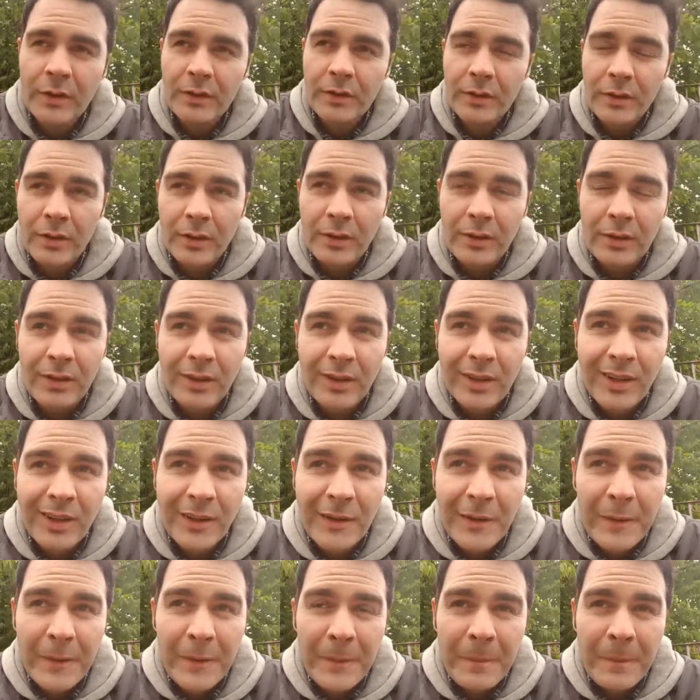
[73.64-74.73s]
So,
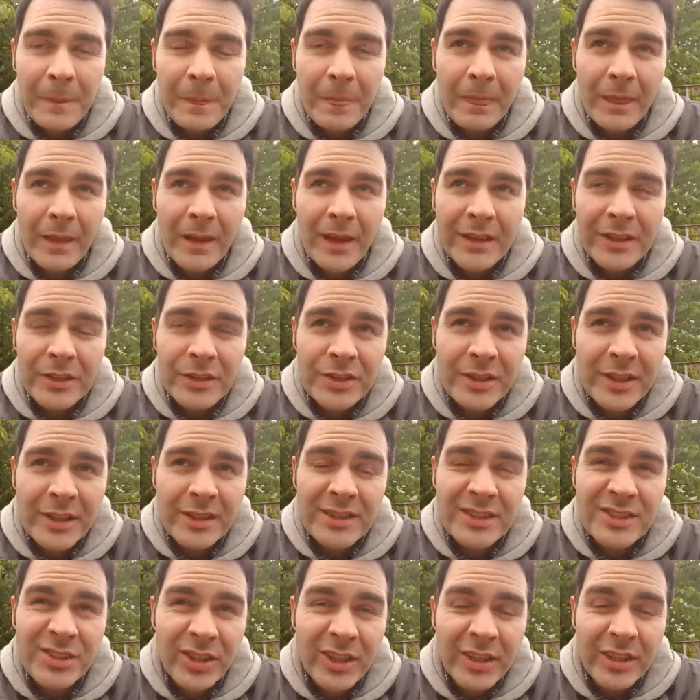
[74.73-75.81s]
and you just get
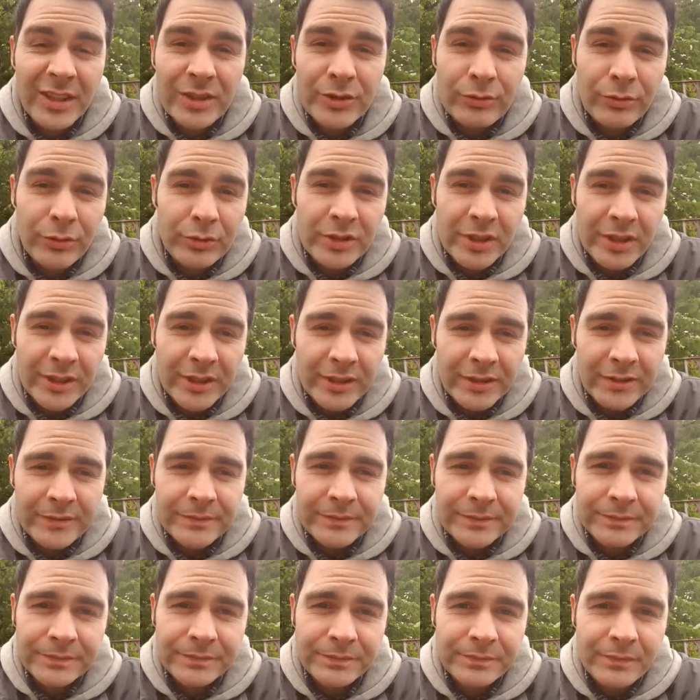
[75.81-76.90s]
stuck in this routine.
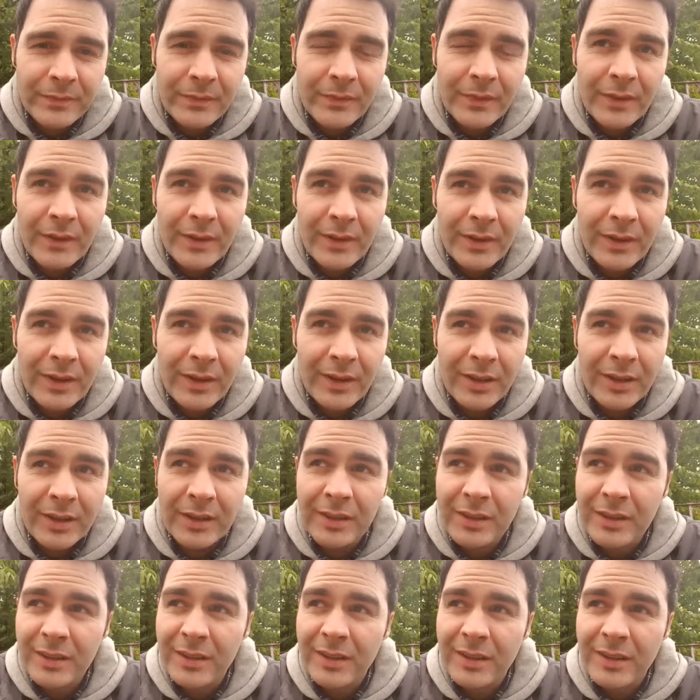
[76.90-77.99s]
Like,
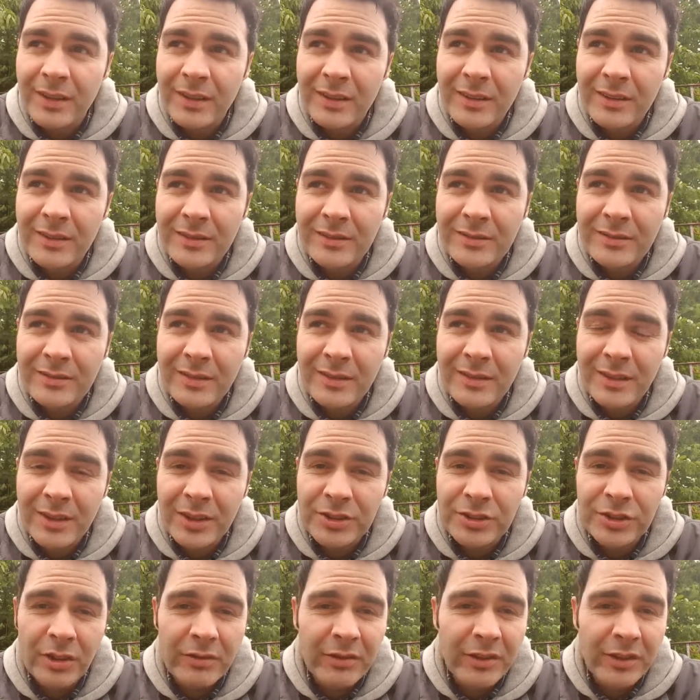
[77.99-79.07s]

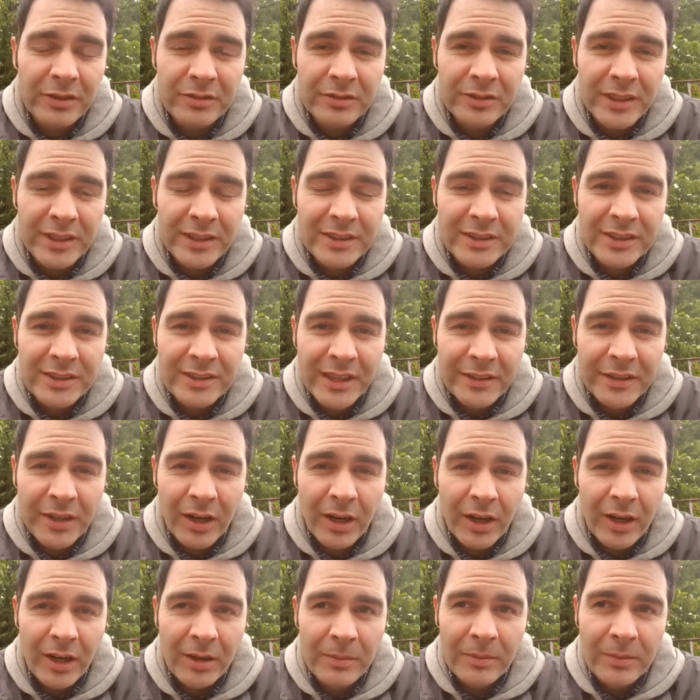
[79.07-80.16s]
there's no real need to set an
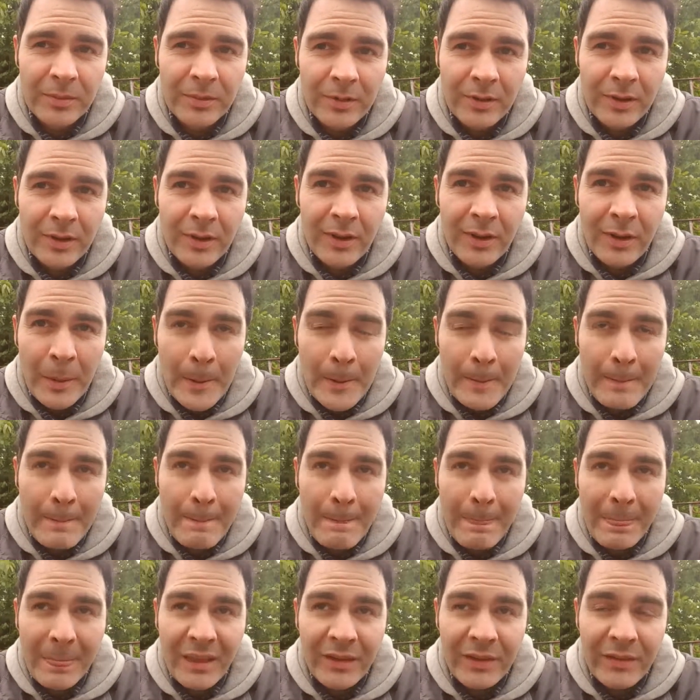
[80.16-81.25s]
alarm.
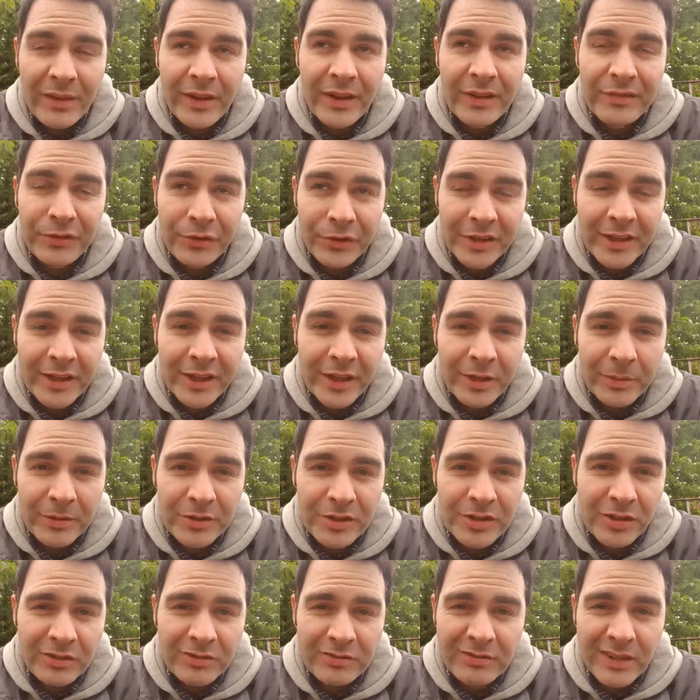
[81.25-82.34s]
Therefore, you can get up at
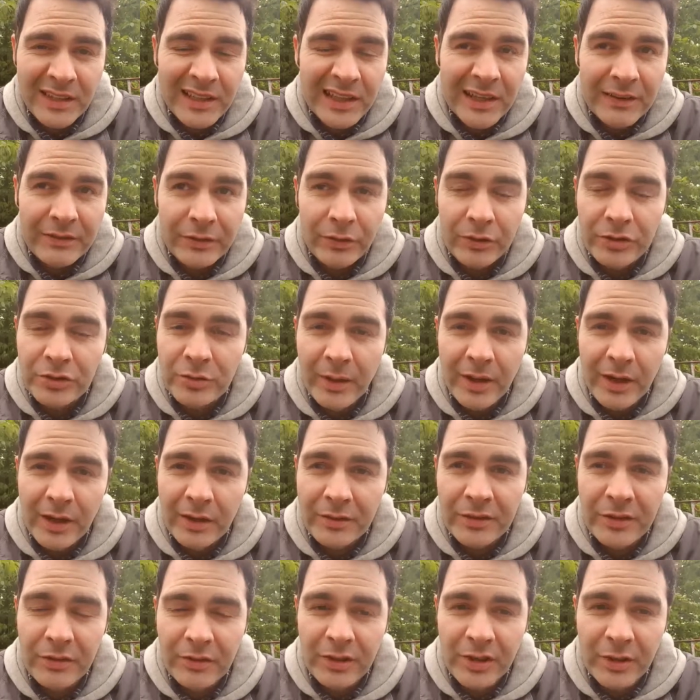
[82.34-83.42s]
like 11 or 12
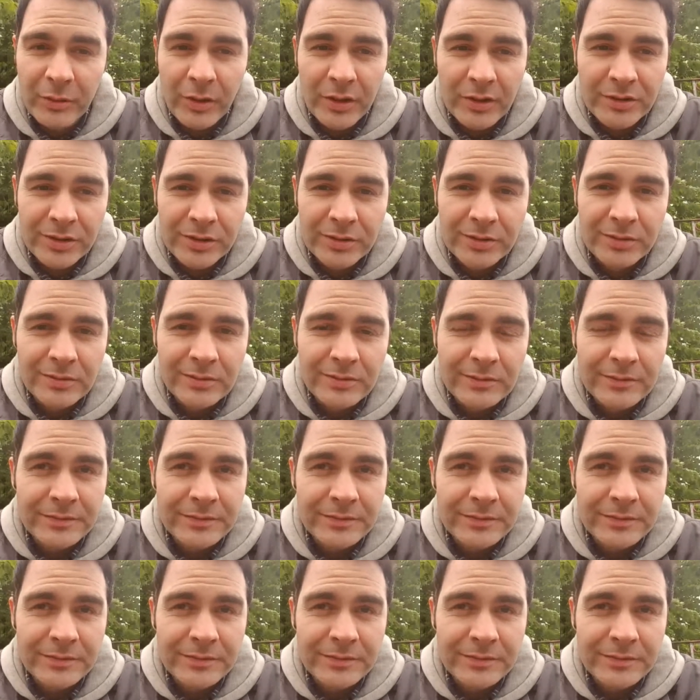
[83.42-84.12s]
if you really want to.